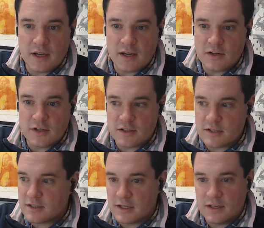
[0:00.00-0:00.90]
And you can
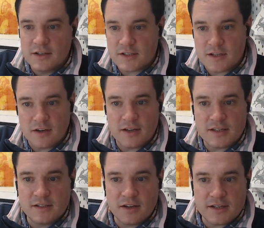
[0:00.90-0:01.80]
just see a
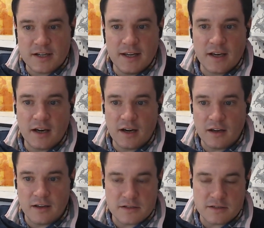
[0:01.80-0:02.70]
nice clear cut
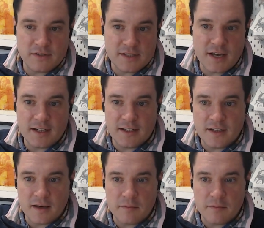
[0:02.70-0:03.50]
lines of exactly